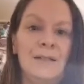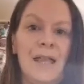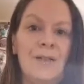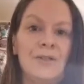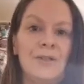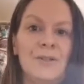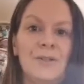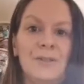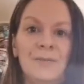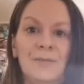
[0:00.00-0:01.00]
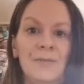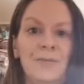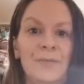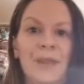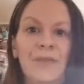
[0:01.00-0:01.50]
just
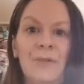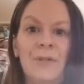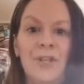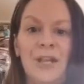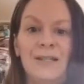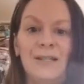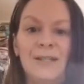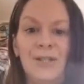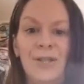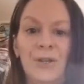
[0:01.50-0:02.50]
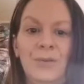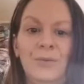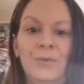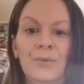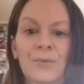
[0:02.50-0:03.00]
give them a chance to
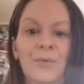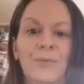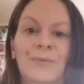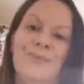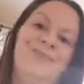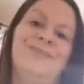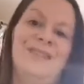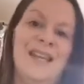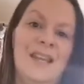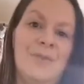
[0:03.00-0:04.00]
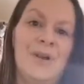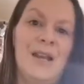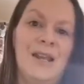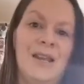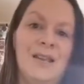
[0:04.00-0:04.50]
take a
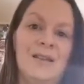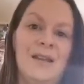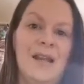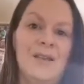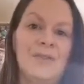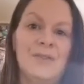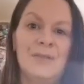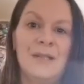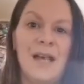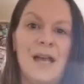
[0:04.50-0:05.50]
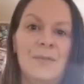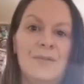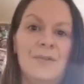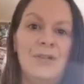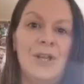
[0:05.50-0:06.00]
break and have some time
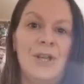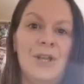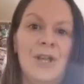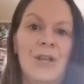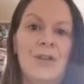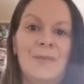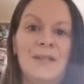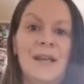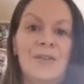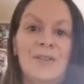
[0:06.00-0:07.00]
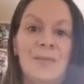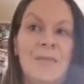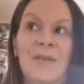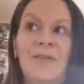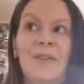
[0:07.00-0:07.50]
to themselves. So
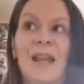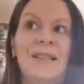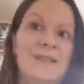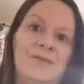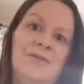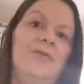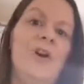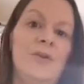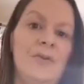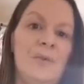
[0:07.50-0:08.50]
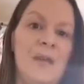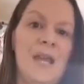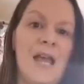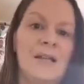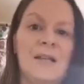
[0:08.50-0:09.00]
maybe over the
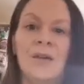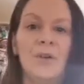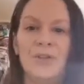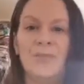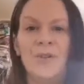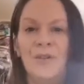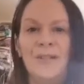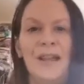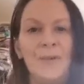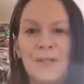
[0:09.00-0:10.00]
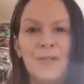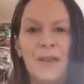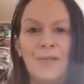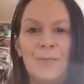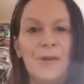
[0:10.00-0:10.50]
weekend, watch some movies together. What's their
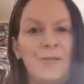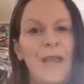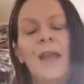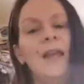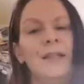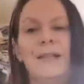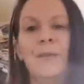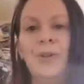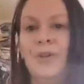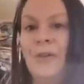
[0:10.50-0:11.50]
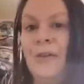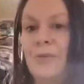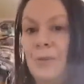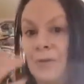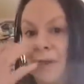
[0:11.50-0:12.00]
favourite movie? Sit and watch your favourite
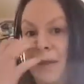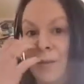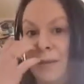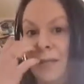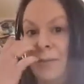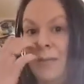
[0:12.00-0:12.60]
movie with them.